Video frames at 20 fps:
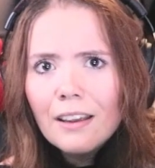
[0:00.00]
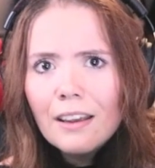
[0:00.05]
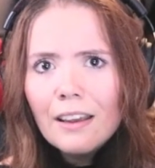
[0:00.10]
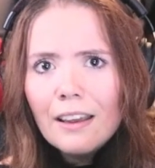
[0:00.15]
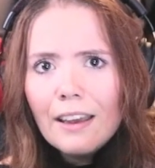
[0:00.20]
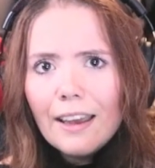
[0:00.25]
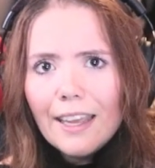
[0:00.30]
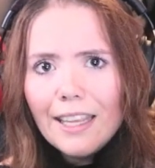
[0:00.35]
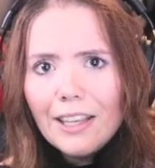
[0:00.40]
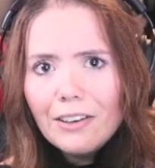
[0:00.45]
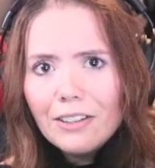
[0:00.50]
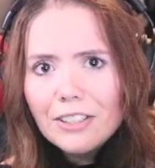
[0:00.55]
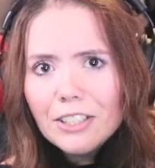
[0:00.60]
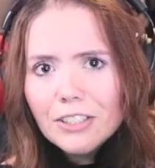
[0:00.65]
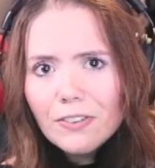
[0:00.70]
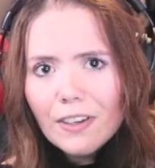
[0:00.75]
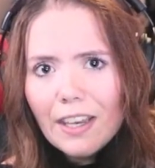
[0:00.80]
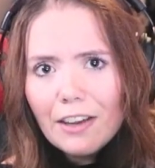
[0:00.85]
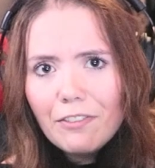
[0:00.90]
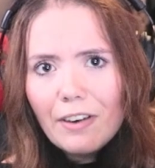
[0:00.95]
and you just
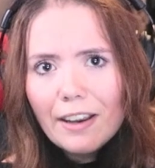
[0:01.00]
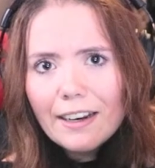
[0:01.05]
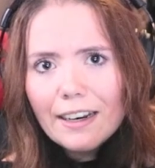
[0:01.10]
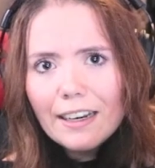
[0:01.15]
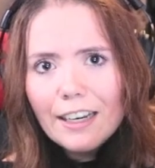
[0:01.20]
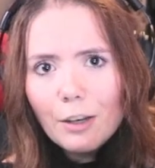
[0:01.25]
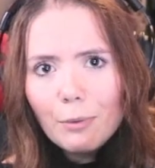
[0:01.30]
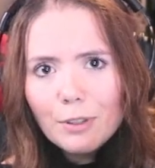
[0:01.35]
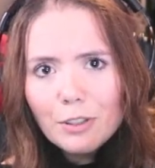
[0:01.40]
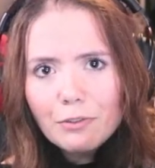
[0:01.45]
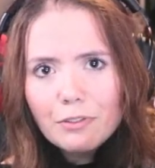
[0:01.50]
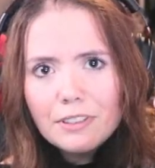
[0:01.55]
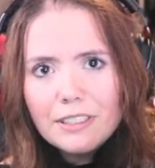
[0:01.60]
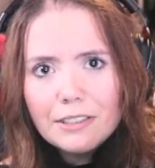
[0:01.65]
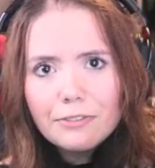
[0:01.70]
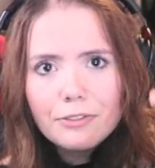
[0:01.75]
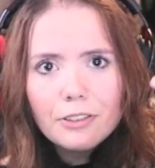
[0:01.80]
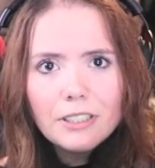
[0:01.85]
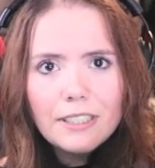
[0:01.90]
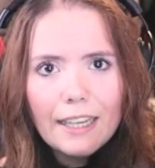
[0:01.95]
want to have like a little bit of a
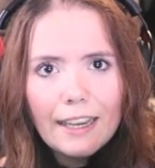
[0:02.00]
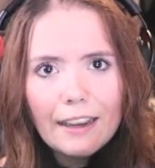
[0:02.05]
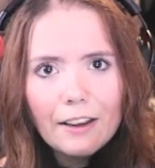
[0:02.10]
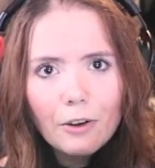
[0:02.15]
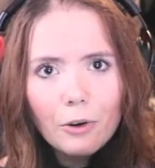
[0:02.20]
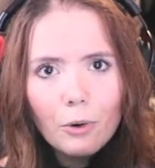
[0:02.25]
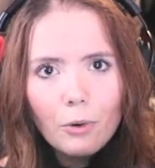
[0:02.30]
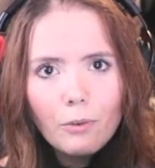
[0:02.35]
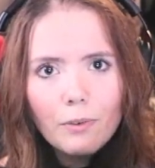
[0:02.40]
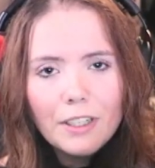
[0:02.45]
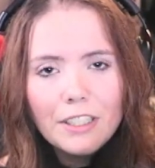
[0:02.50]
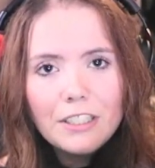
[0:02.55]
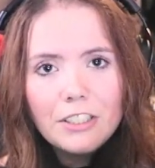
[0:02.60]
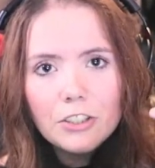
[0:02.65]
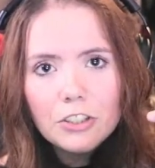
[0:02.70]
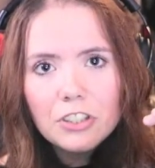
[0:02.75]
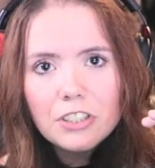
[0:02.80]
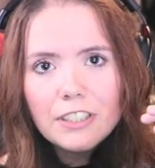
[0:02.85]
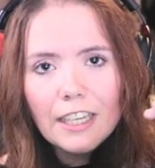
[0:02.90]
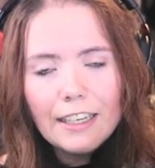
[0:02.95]
different angle when
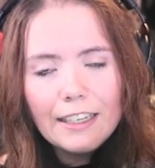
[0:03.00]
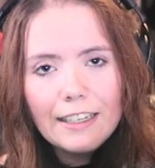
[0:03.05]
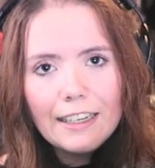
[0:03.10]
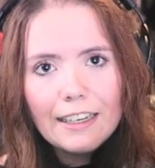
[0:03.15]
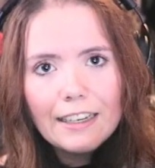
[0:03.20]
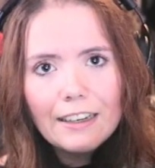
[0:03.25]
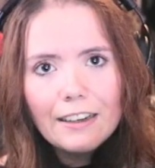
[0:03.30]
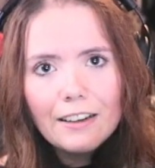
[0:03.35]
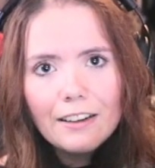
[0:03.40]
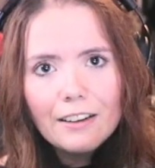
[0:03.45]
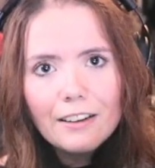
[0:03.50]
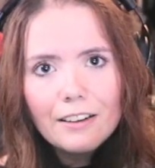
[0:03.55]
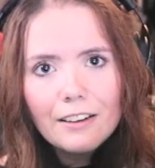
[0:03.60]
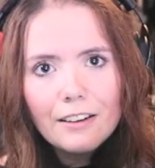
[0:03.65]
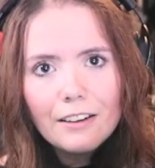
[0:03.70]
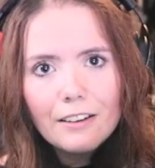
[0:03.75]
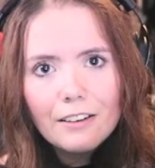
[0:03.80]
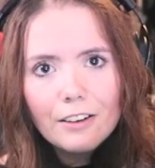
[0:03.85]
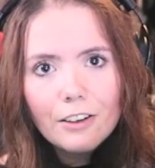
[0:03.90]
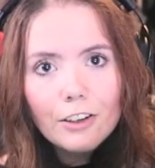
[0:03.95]
just standing,
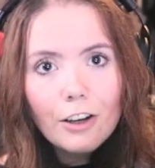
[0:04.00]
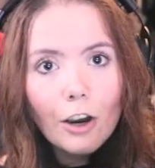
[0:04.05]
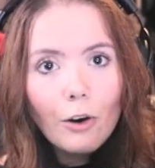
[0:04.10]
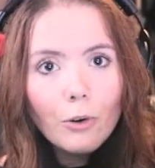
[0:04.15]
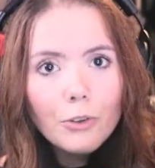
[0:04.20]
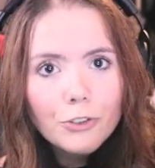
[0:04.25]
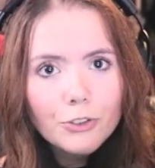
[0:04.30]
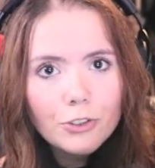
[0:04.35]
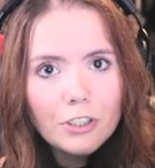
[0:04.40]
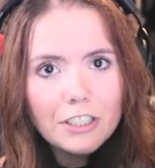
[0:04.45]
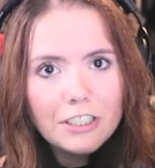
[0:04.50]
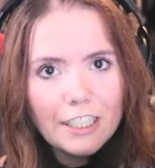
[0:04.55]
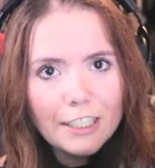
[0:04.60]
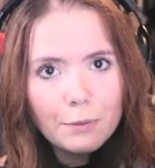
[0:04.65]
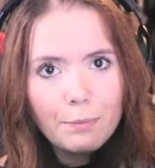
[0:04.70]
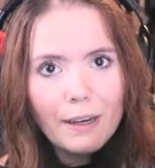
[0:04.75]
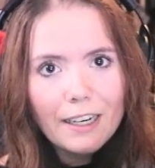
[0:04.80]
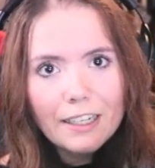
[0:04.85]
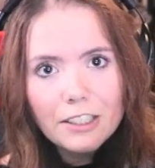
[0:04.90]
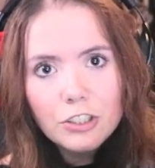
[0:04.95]
go onto the
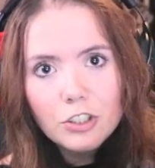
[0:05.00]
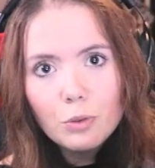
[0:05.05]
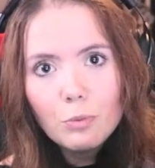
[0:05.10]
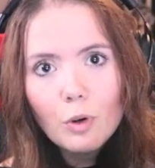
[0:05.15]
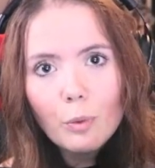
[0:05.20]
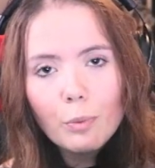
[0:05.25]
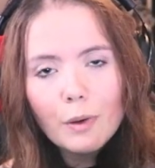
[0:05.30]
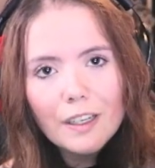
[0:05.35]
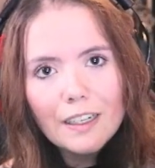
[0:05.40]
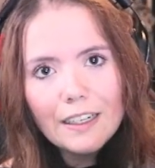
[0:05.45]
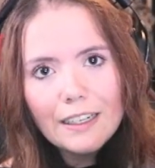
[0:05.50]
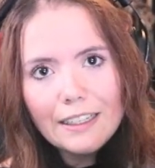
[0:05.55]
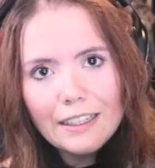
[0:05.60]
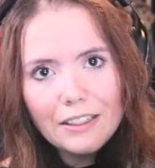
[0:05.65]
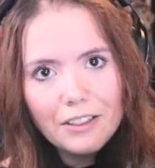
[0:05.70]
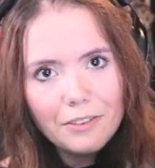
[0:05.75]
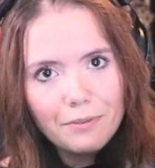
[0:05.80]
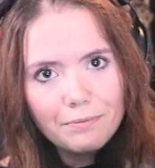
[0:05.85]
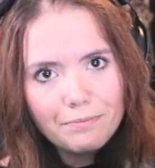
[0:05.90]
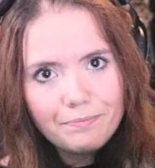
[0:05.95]
jetpack and zoom completely
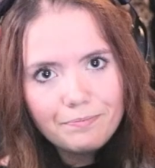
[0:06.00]
in.